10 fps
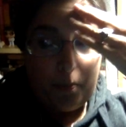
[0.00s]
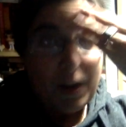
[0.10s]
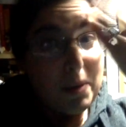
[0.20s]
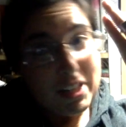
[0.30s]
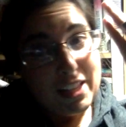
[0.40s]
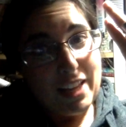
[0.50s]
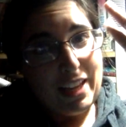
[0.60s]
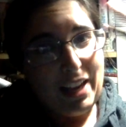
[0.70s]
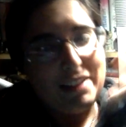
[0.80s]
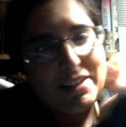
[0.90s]
I'm really
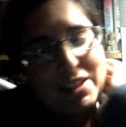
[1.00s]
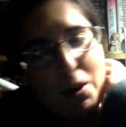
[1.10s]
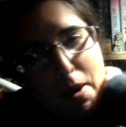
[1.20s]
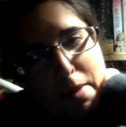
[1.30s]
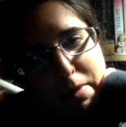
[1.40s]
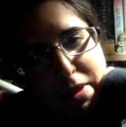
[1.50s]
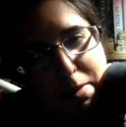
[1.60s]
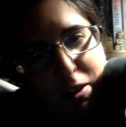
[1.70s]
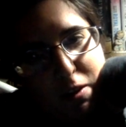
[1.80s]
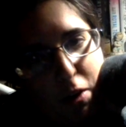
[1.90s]
liking it. So I'm in the
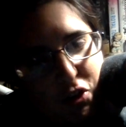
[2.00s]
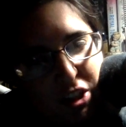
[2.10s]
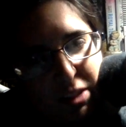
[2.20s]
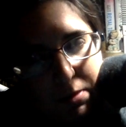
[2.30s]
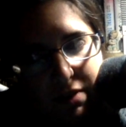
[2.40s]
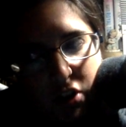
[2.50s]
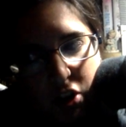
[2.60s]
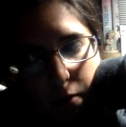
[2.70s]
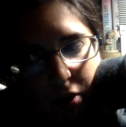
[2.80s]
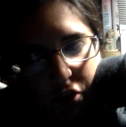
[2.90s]
middle of watching some TV show
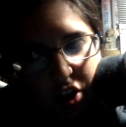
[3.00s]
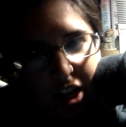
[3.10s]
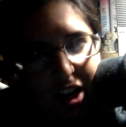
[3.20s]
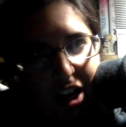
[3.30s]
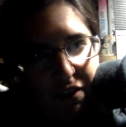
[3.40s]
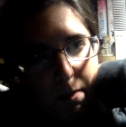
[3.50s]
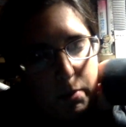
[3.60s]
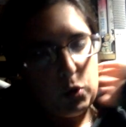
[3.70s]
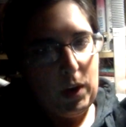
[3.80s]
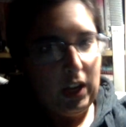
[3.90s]
and watching it kind of in
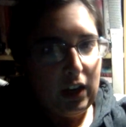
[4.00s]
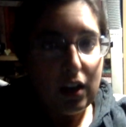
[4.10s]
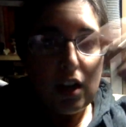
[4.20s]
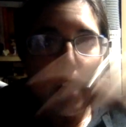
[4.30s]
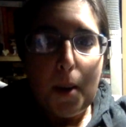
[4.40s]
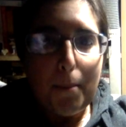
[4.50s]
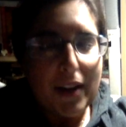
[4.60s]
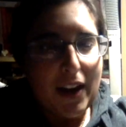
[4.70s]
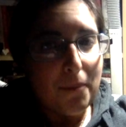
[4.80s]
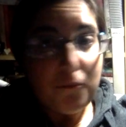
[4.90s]
between. But
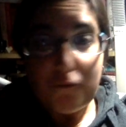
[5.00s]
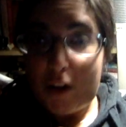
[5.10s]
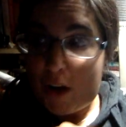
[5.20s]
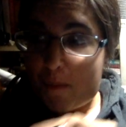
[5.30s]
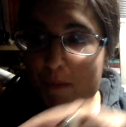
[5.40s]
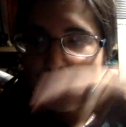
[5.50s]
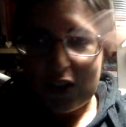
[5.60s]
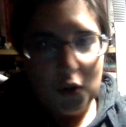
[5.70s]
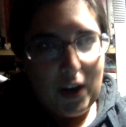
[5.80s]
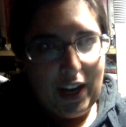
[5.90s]
yeah, right now I'm really
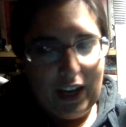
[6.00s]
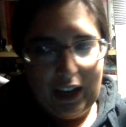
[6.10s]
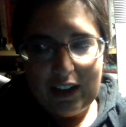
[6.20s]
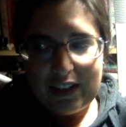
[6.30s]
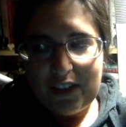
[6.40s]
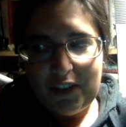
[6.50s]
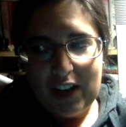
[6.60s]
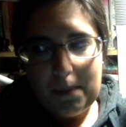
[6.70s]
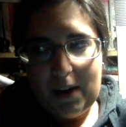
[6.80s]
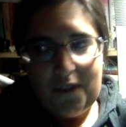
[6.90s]
enjoying it. It's definitely
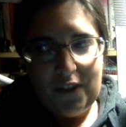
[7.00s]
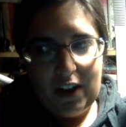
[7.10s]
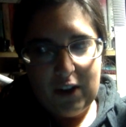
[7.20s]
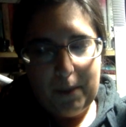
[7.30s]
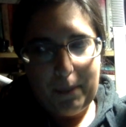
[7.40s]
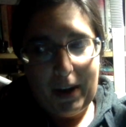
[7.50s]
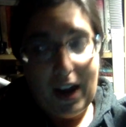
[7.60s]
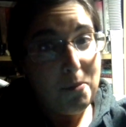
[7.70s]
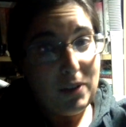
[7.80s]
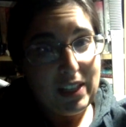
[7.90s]
not my favorite, but
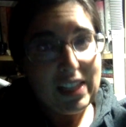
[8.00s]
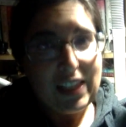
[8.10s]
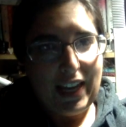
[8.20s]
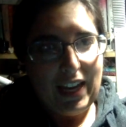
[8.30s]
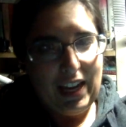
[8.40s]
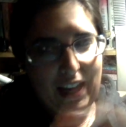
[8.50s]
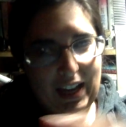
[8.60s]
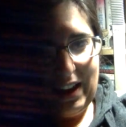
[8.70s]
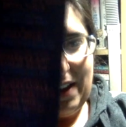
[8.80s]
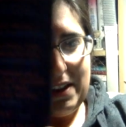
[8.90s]
I'm really liking
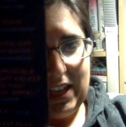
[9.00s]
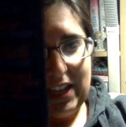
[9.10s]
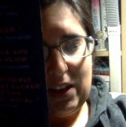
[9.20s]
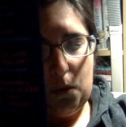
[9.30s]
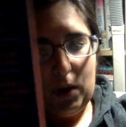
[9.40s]
it. I think that